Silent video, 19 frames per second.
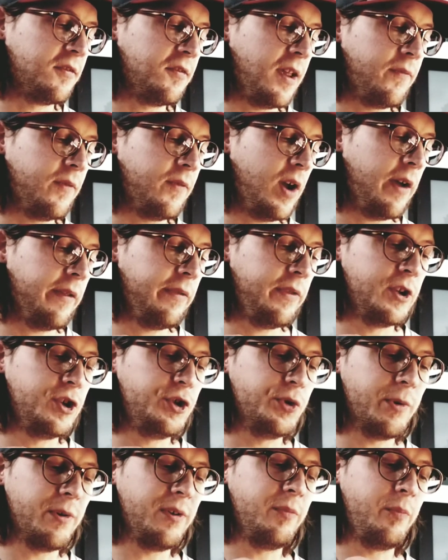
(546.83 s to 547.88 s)
I've got the
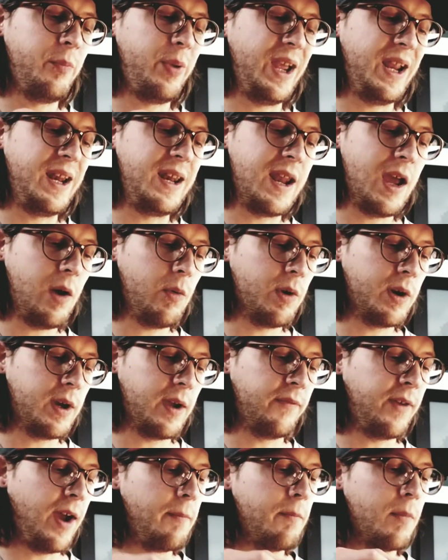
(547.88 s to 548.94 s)
Jordan Payne Network, I've
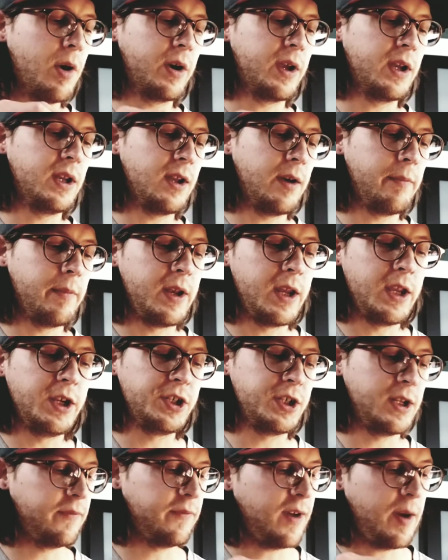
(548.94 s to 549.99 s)
got Market
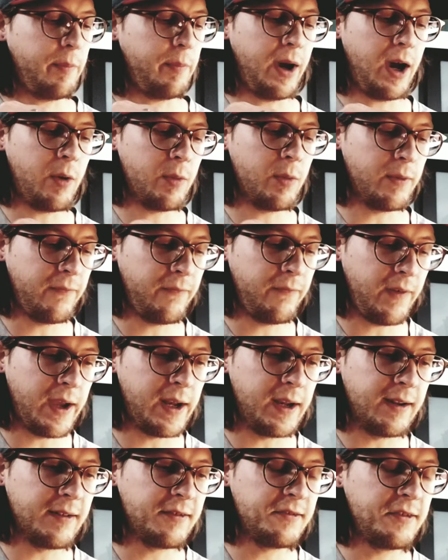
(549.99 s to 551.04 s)
Domination, I've got Power of
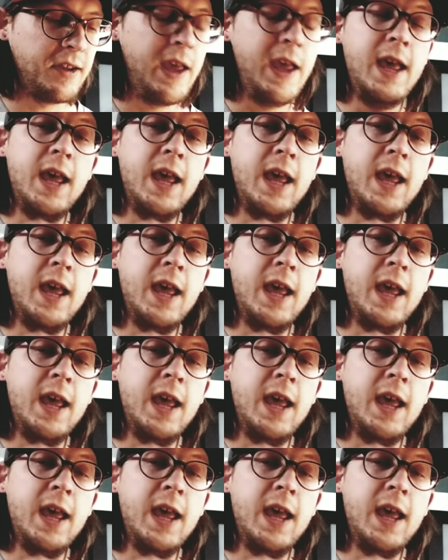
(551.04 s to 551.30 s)
Finance.